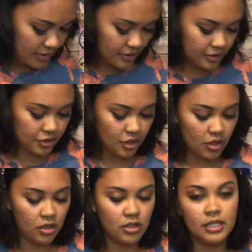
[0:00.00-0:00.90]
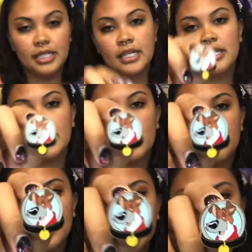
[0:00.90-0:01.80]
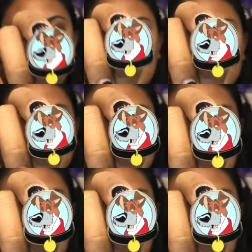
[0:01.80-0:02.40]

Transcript: These are all, again, like I won these all from an